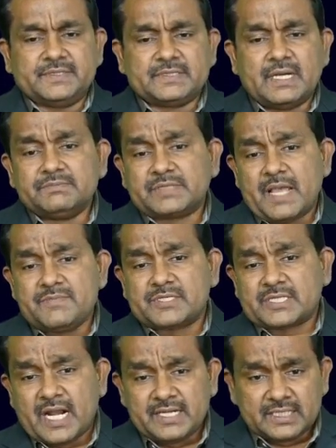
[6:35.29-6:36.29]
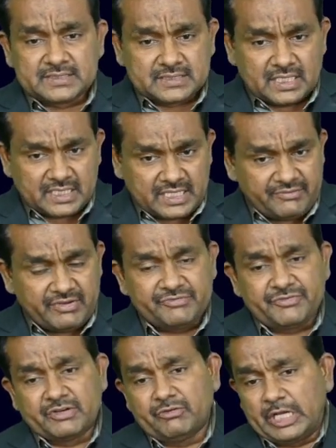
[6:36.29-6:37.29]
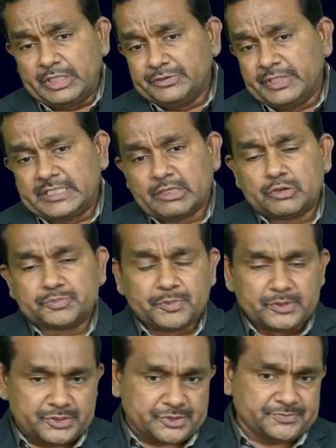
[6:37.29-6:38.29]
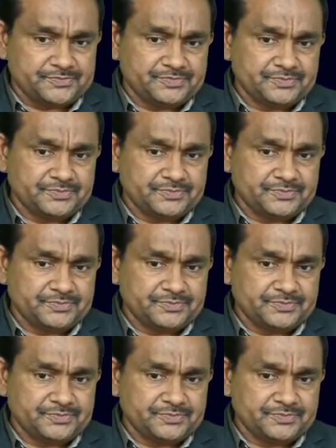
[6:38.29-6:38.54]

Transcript: Sometimes standards are given for 1 unit output.